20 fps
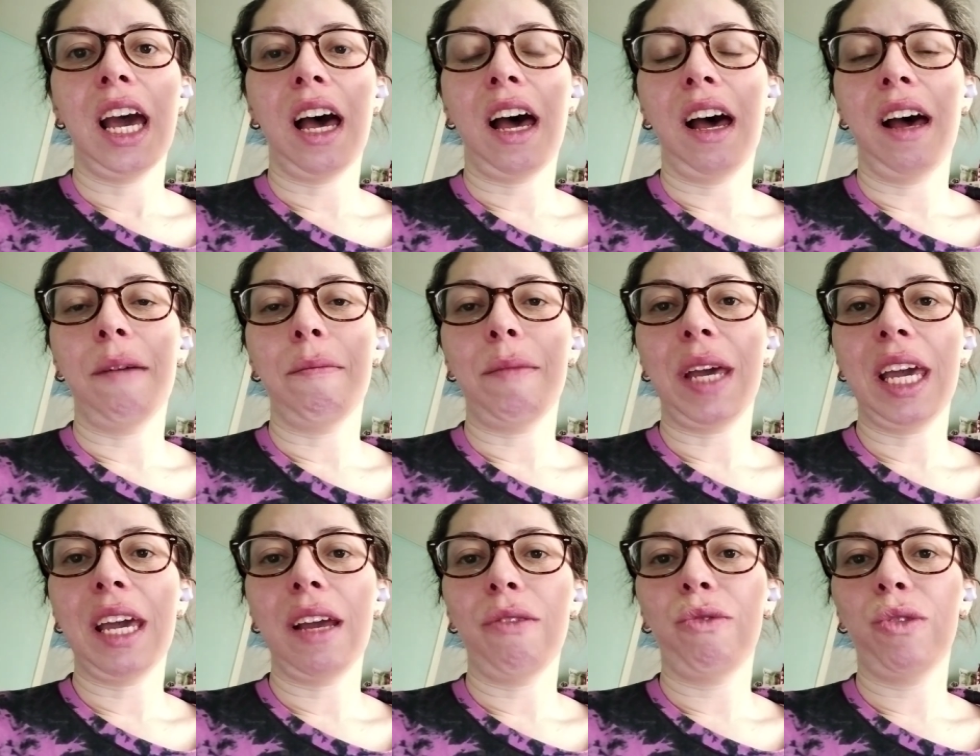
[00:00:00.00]

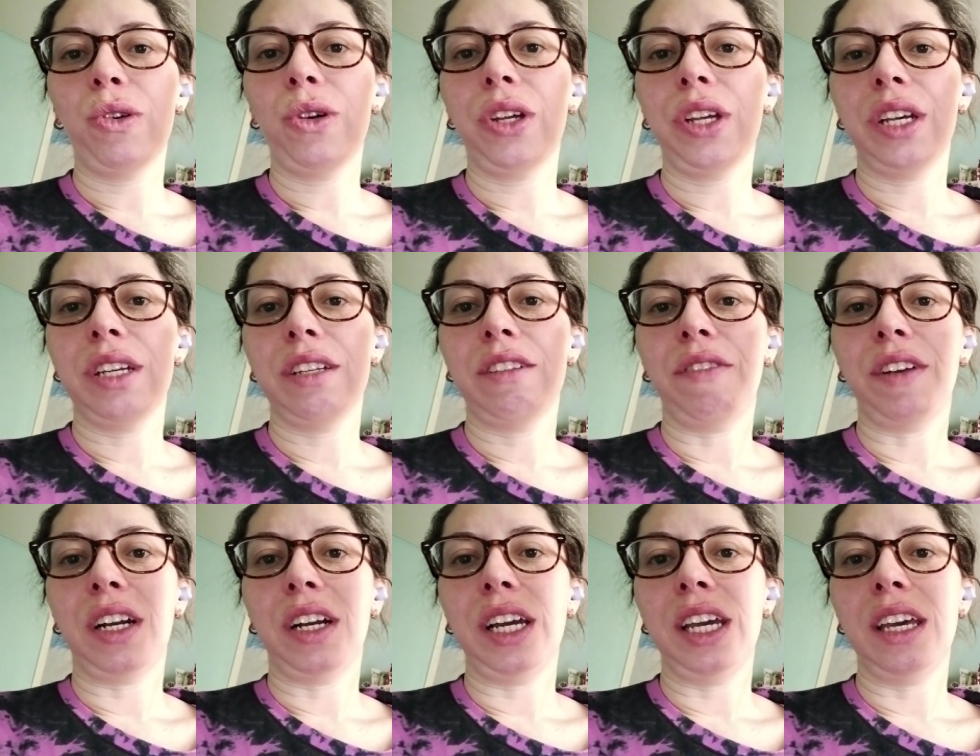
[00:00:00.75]
Ann Rule
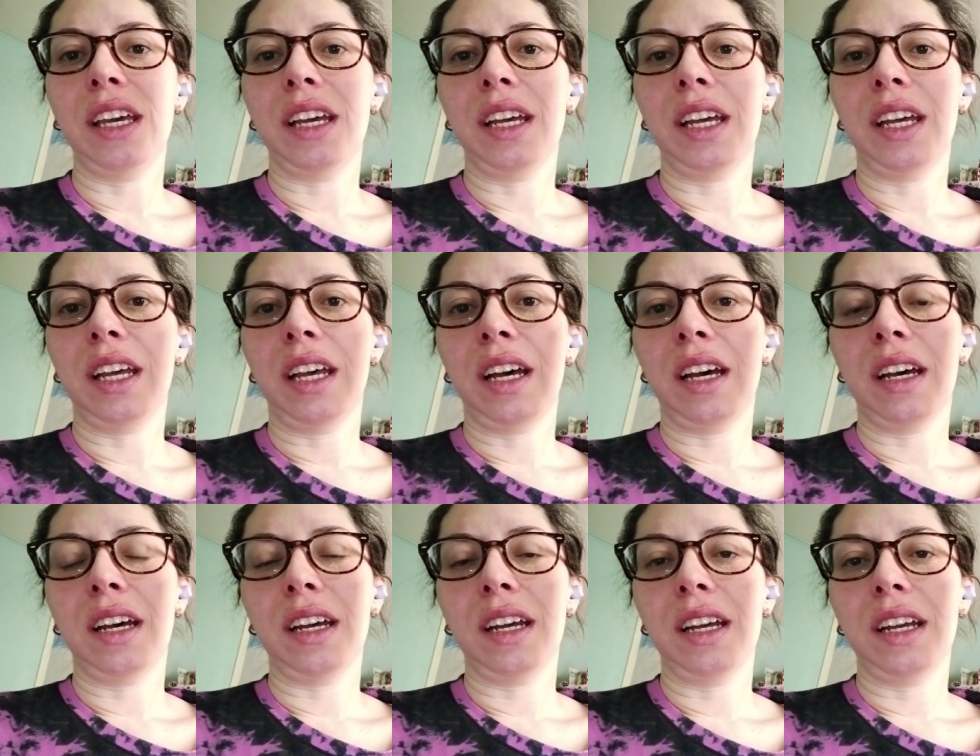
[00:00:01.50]
is very
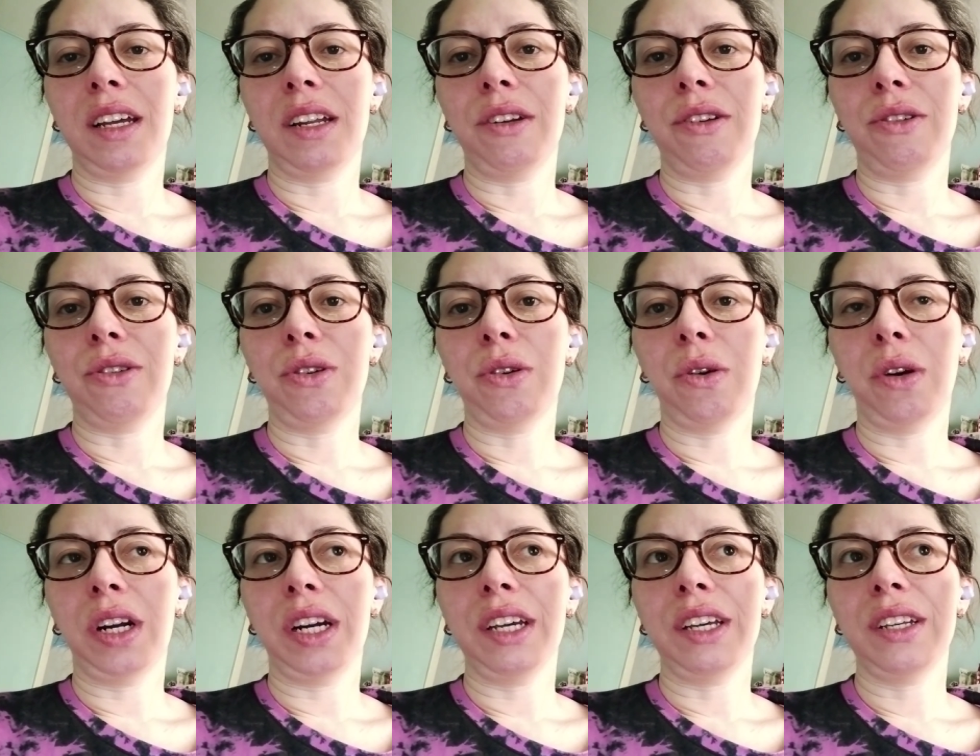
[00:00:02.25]

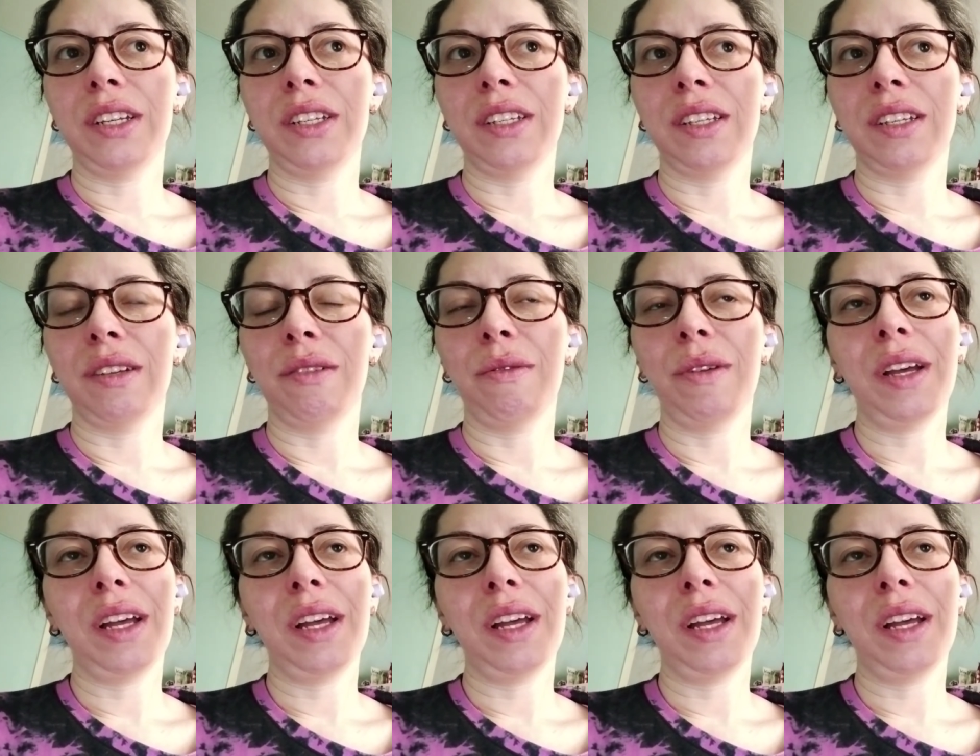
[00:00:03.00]
notorious.